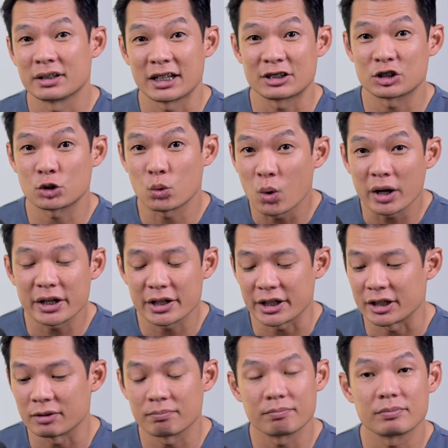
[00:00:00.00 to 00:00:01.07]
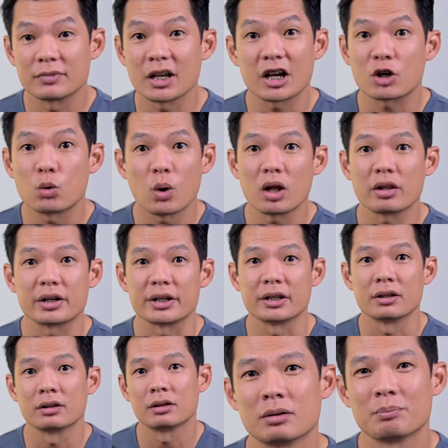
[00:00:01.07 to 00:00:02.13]
That's quantity, not
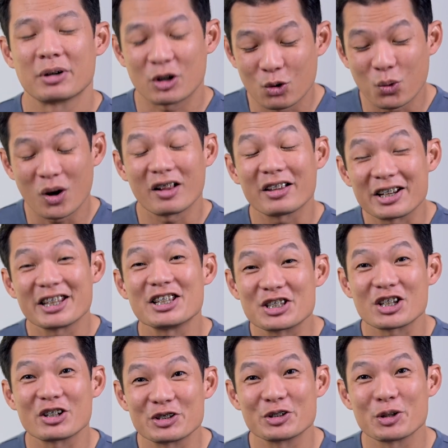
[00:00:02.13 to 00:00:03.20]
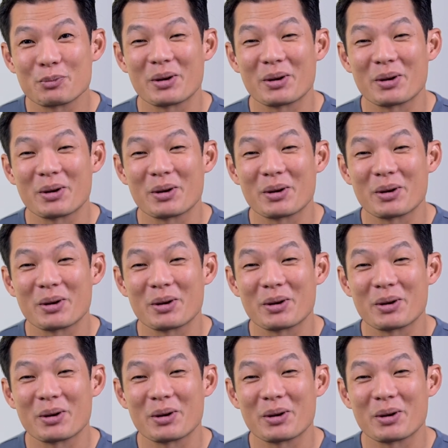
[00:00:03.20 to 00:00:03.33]
quality. But quality is also